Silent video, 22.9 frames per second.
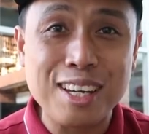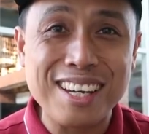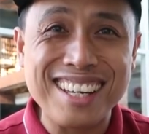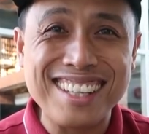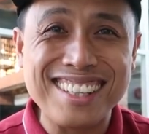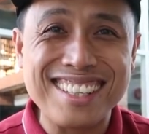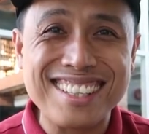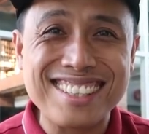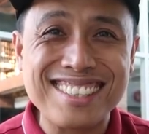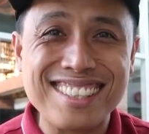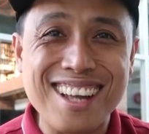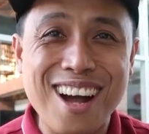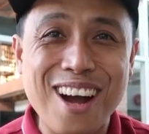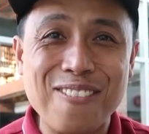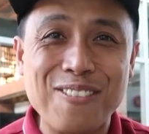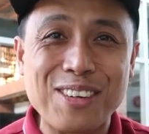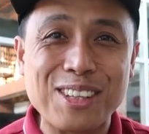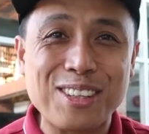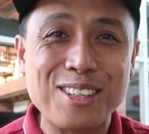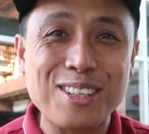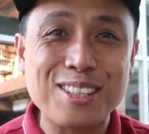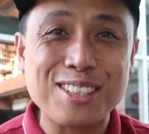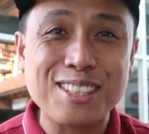in the stock,
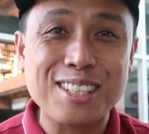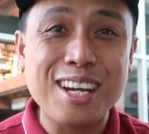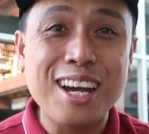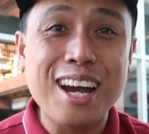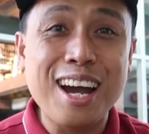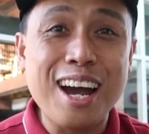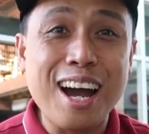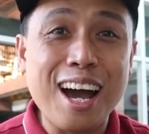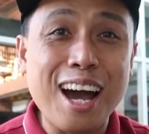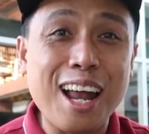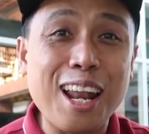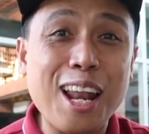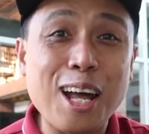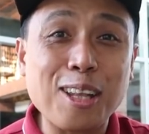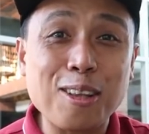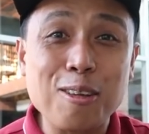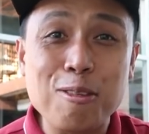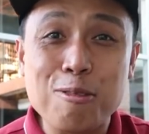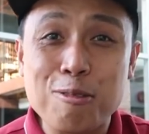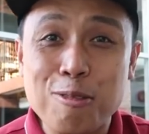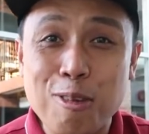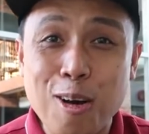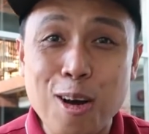but there's a
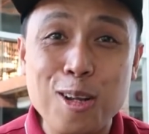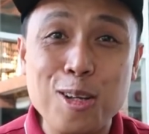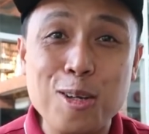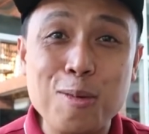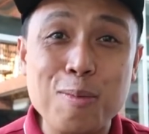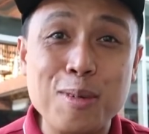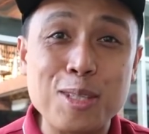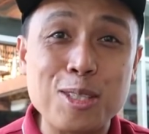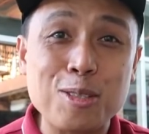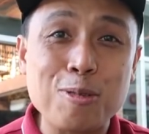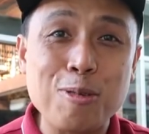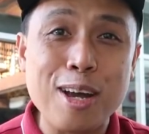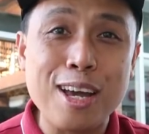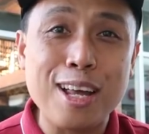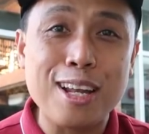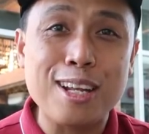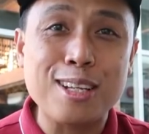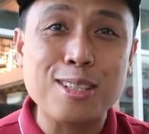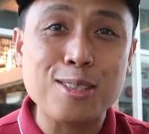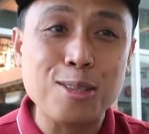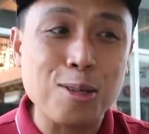lot of volume as well.